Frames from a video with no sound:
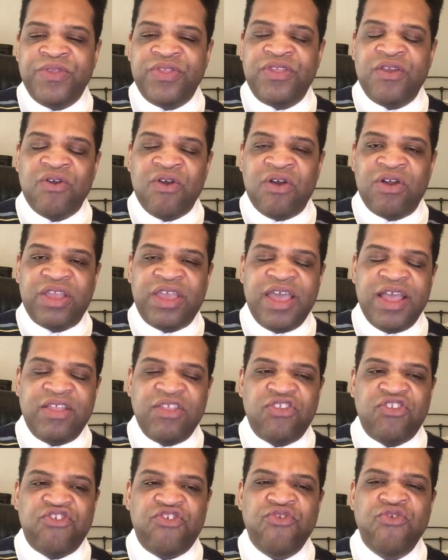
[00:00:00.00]
there are
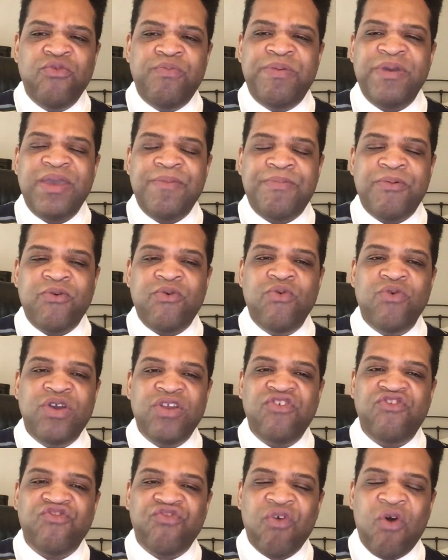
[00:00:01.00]
again two people who
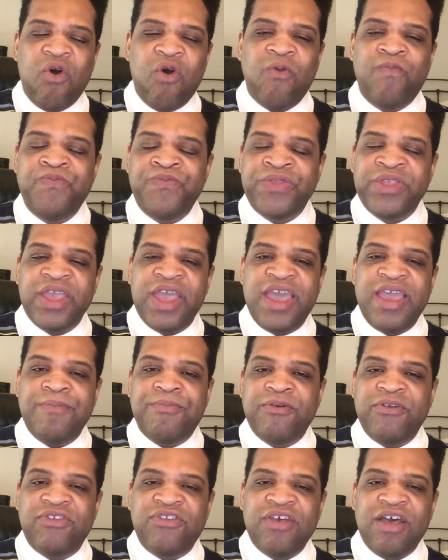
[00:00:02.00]
control a
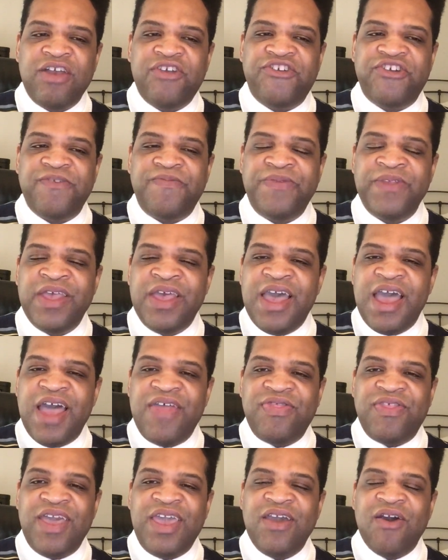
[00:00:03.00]
production,
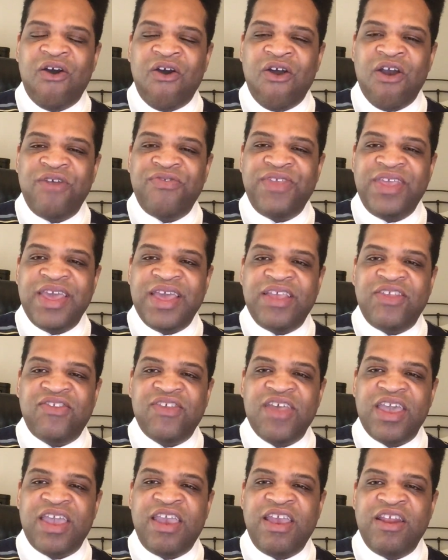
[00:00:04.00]
and they are the
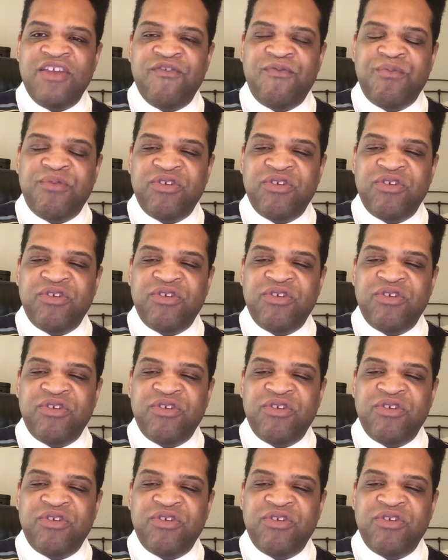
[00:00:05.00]
executive